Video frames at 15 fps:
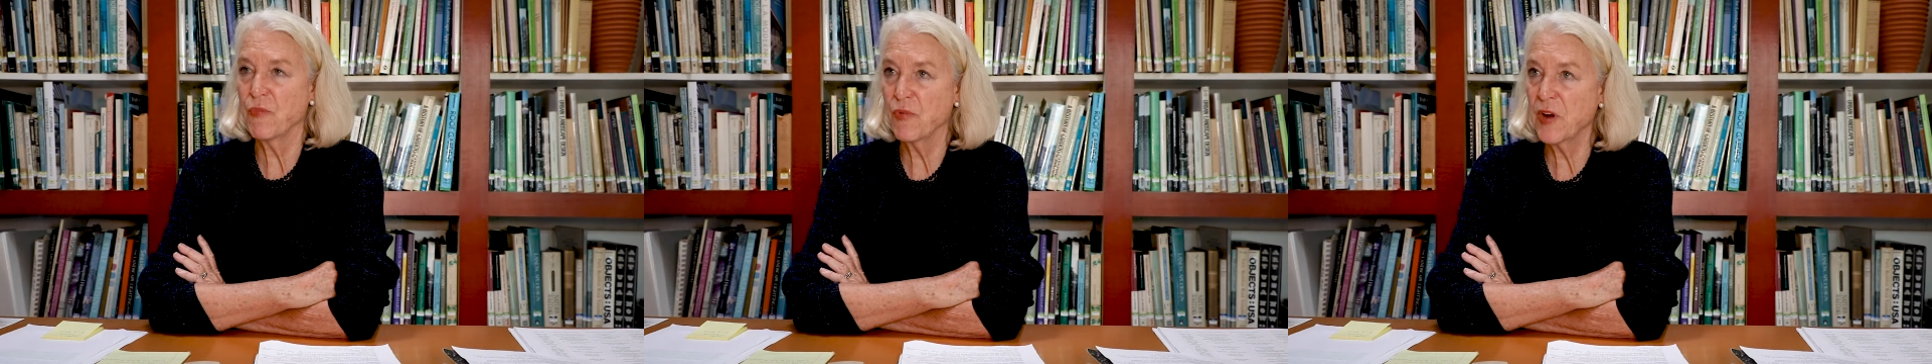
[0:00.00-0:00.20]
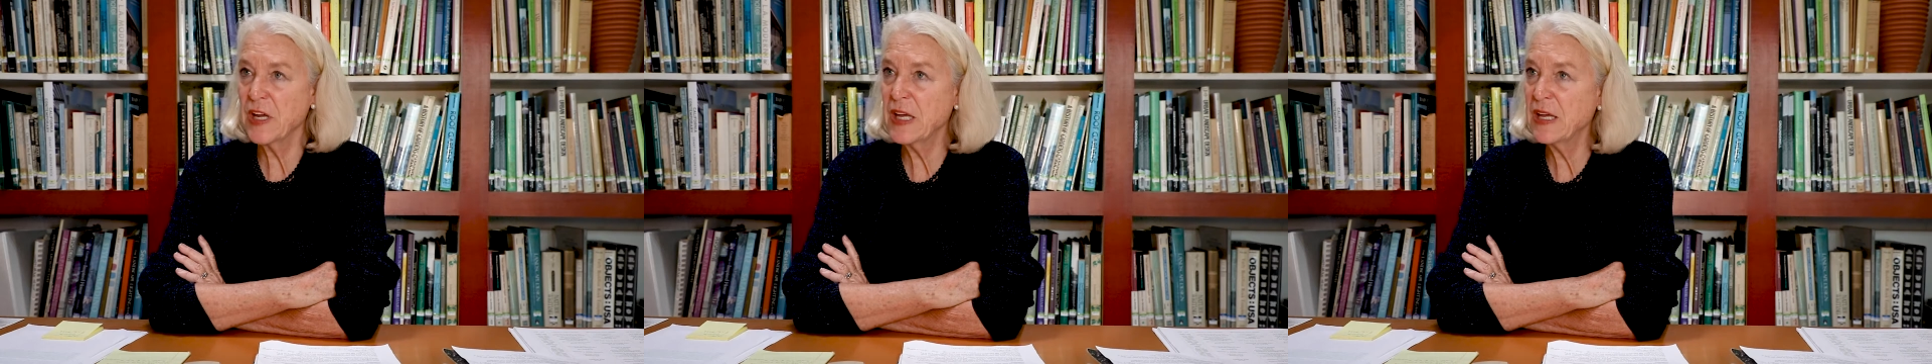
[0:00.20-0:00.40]

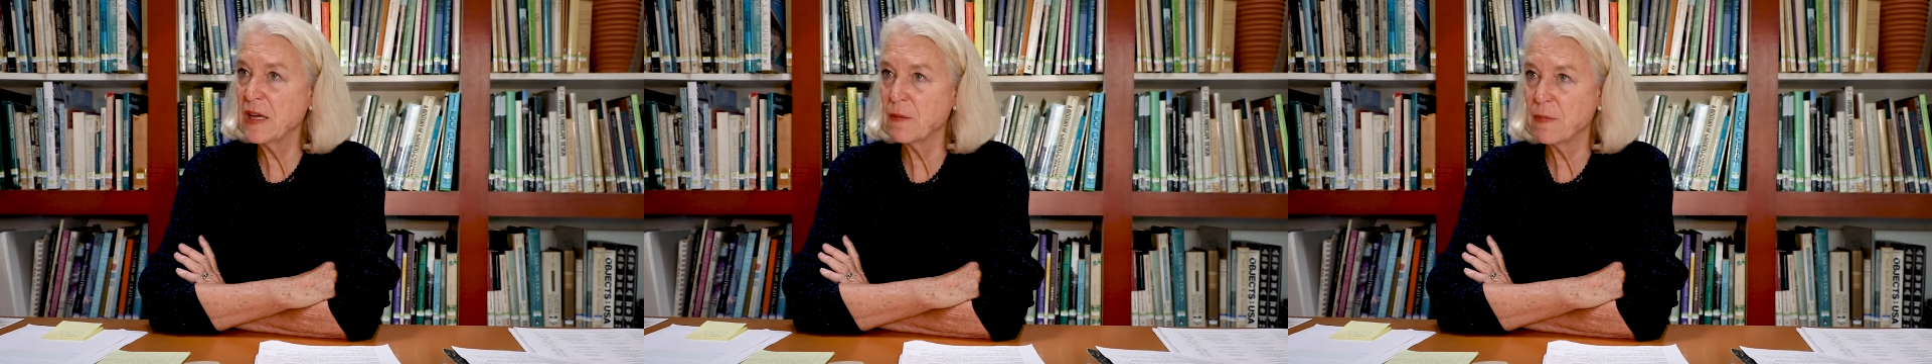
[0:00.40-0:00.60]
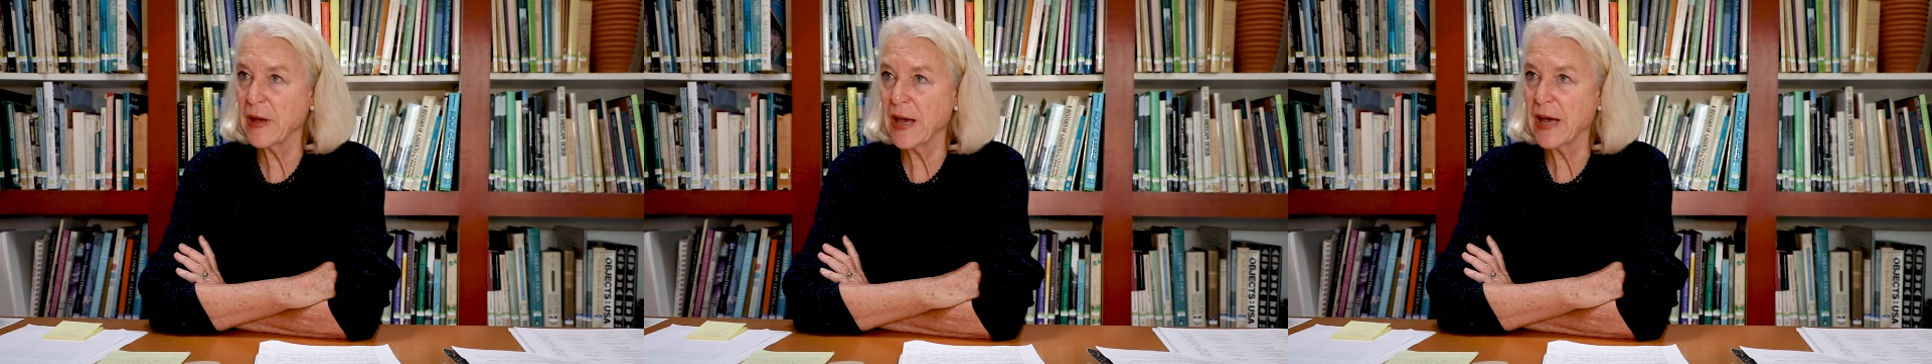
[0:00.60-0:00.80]
bringing
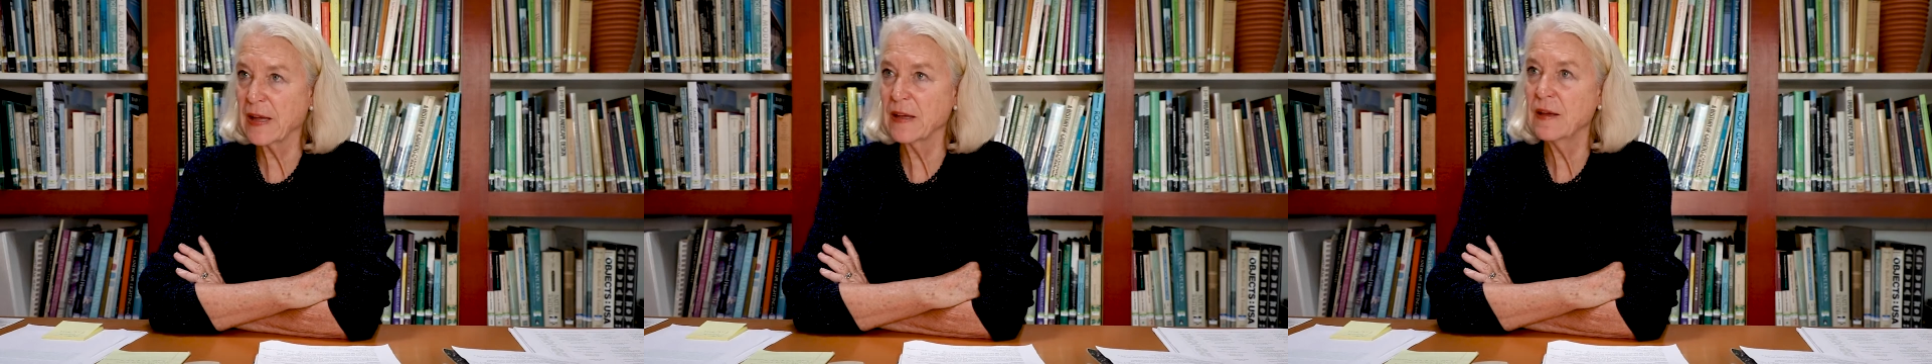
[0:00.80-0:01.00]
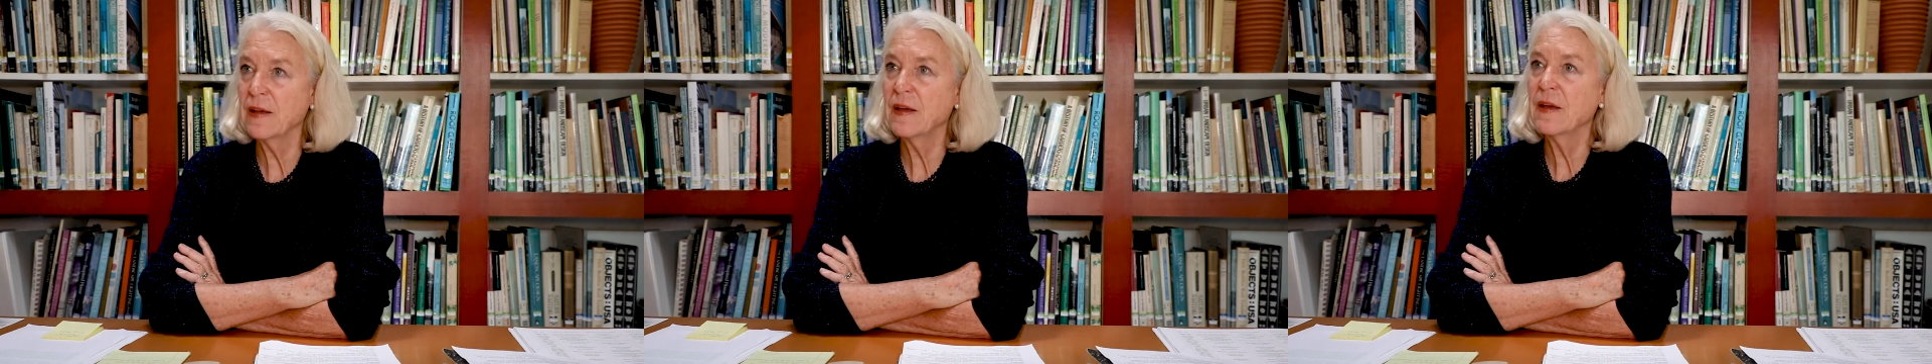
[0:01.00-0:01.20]
it
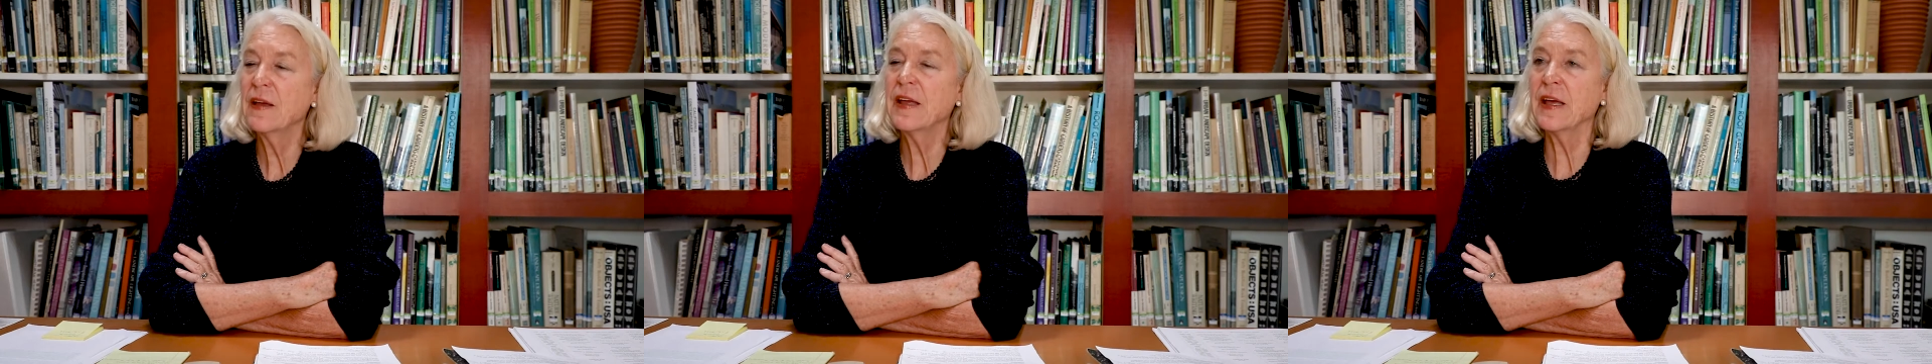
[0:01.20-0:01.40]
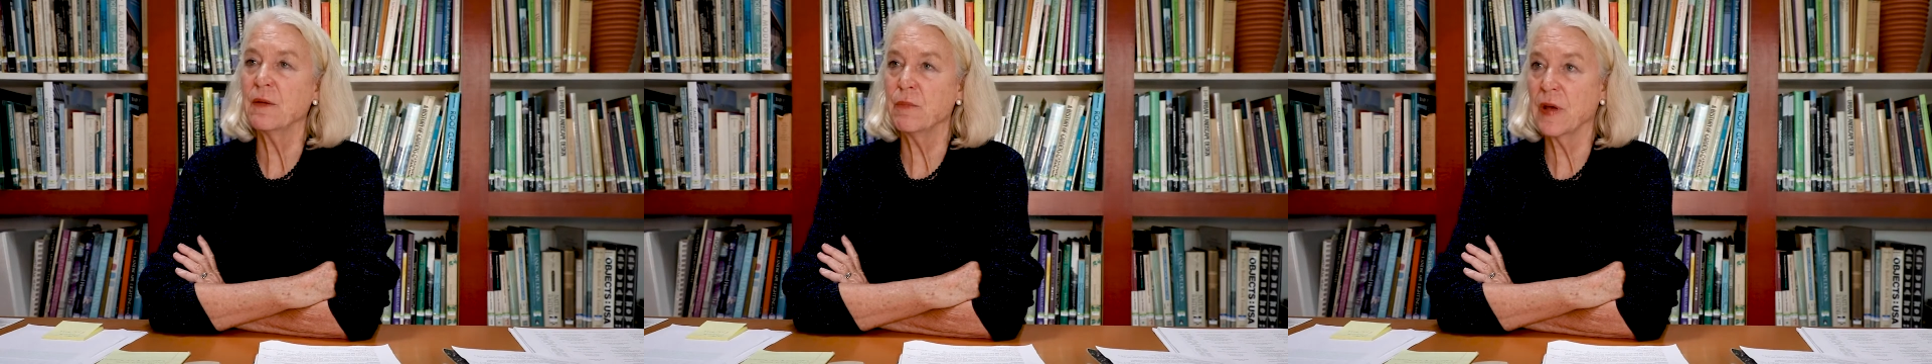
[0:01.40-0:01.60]
back
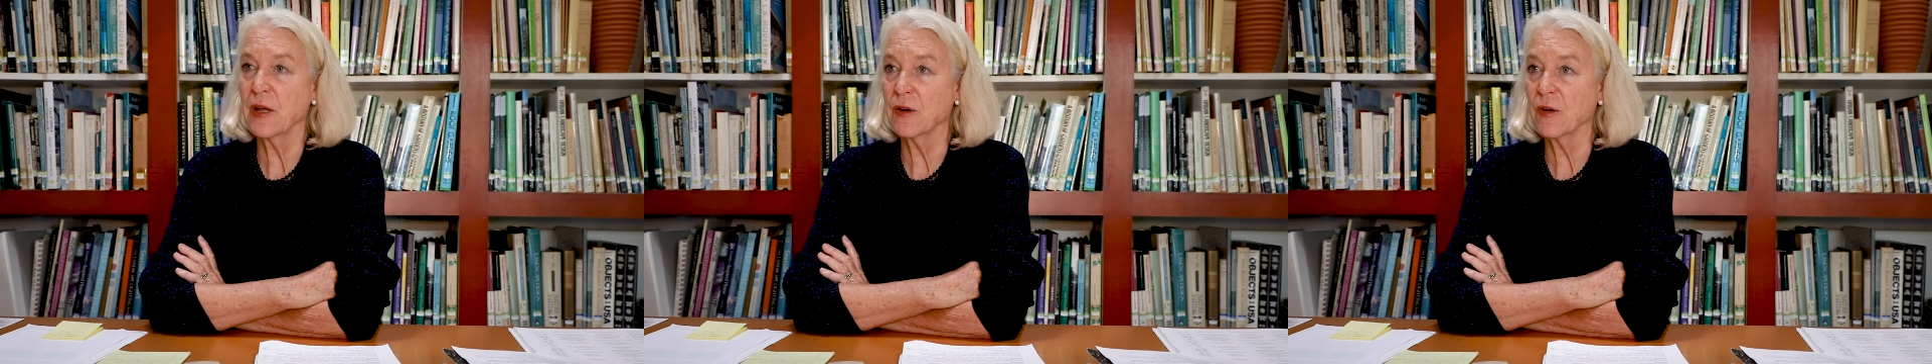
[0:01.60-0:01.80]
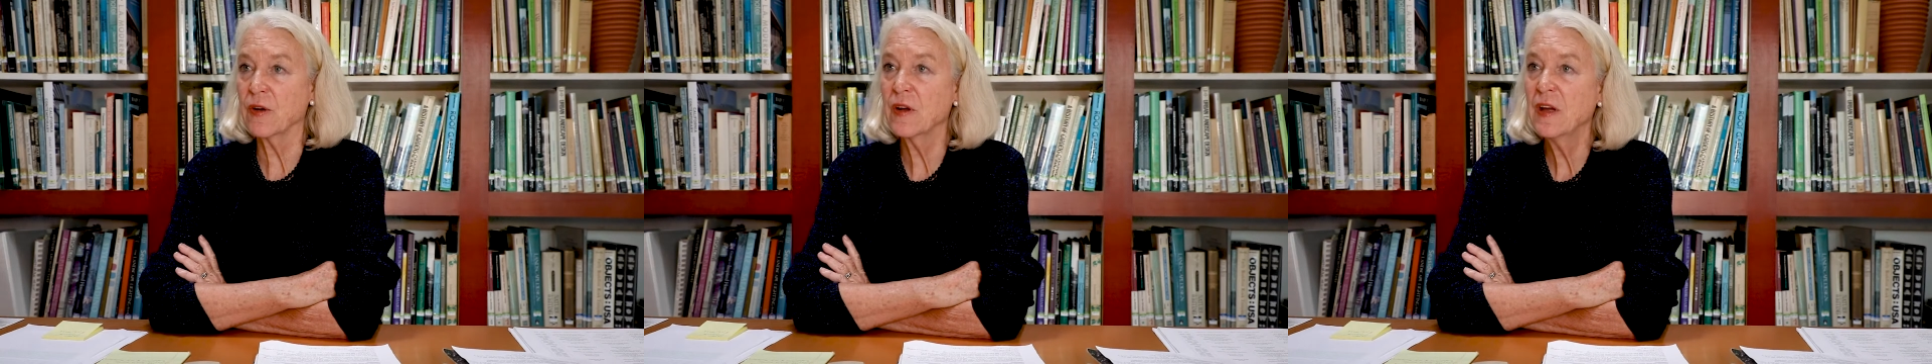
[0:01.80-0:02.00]
and
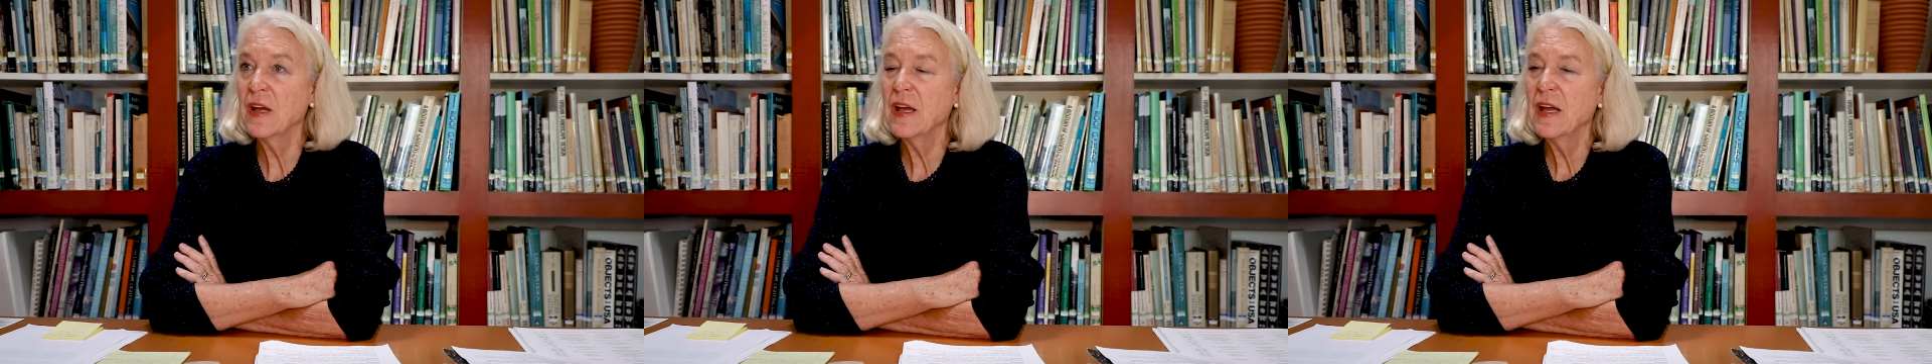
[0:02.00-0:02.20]
better.